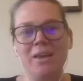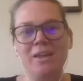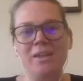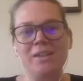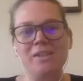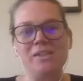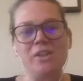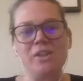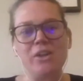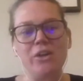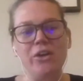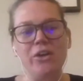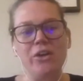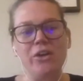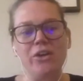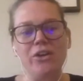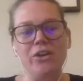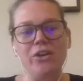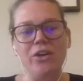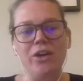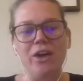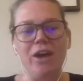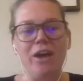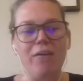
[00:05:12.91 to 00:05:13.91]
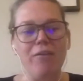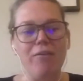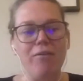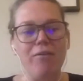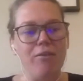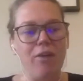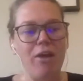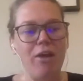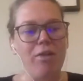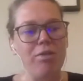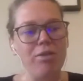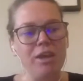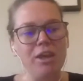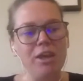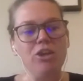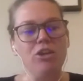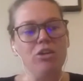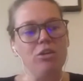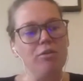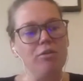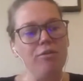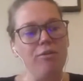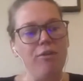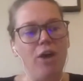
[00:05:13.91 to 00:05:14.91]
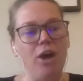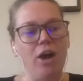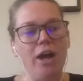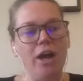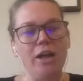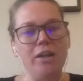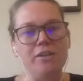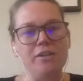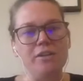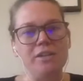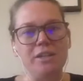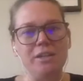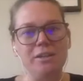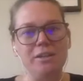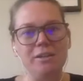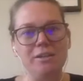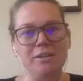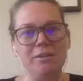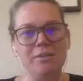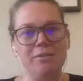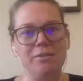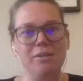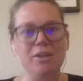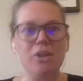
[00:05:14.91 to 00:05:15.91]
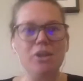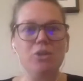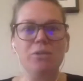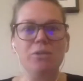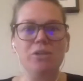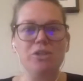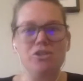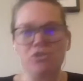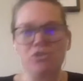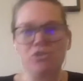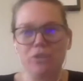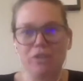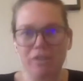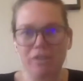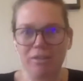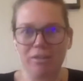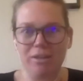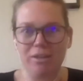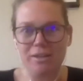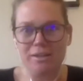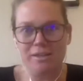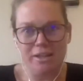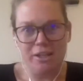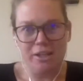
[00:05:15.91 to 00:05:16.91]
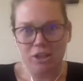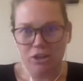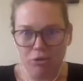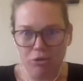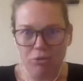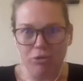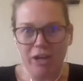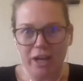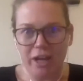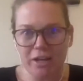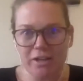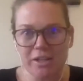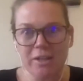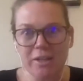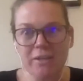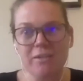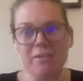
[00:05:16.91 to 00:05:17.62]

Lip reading: So I think you find that you enjoy the things that you're good at.